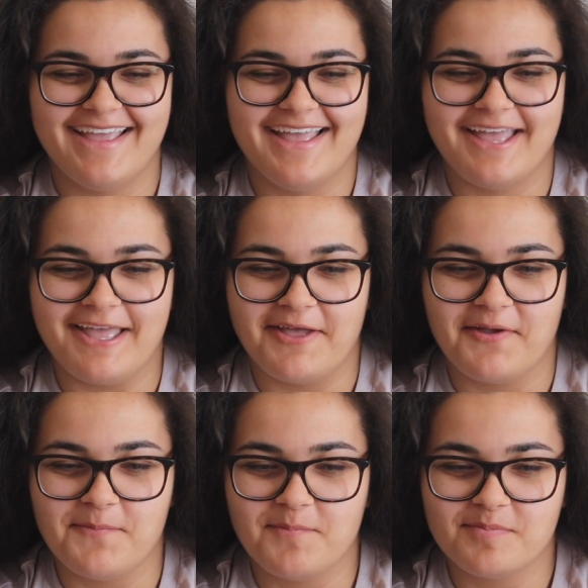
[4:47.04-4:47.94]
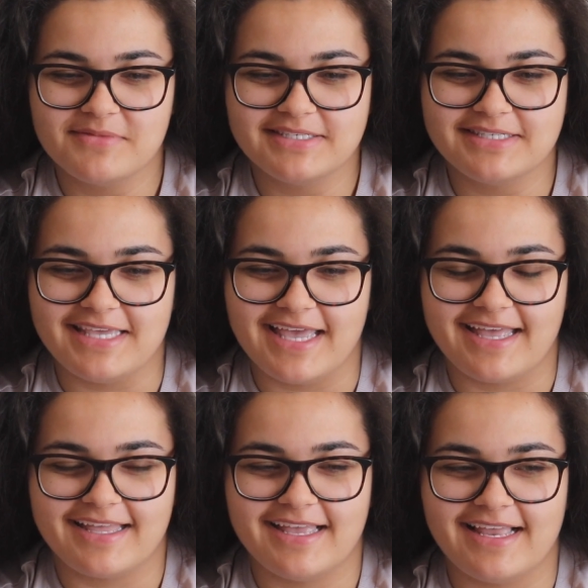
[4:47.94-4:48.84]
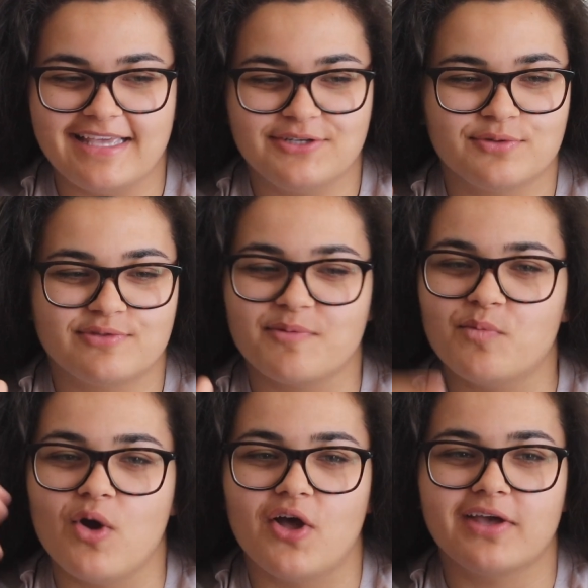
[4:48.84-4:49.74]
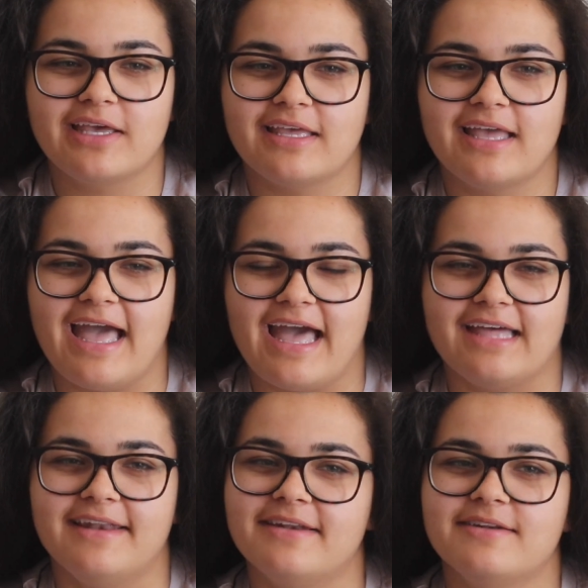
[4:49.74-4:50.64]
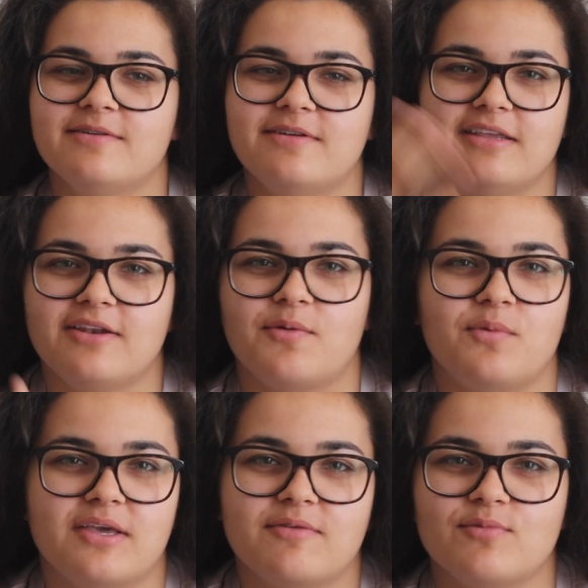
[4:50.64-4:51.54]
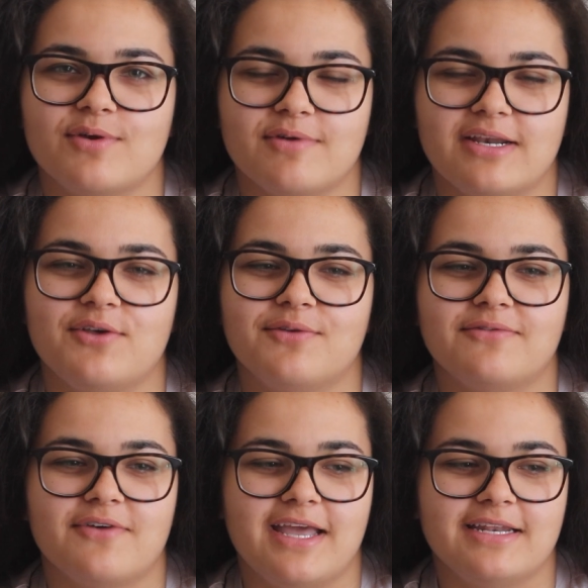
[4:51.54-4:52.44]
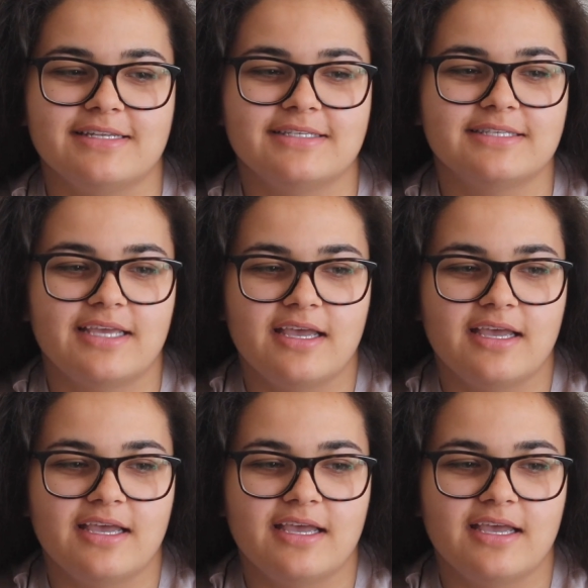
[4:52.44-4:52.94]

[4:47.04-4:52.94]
So yeah, Alicia is from work, and you know we're really good friends.